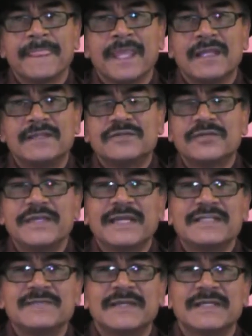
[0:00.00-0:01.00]
And so he
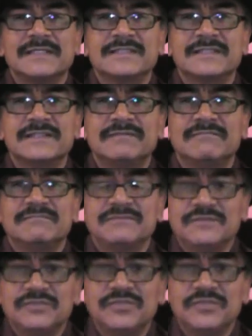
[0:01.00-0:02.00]
asked me, and I said,
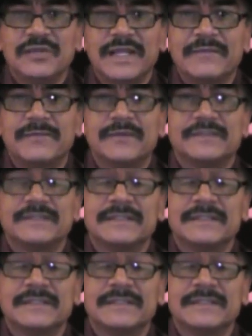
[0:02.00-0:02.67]
"Do you like birds?"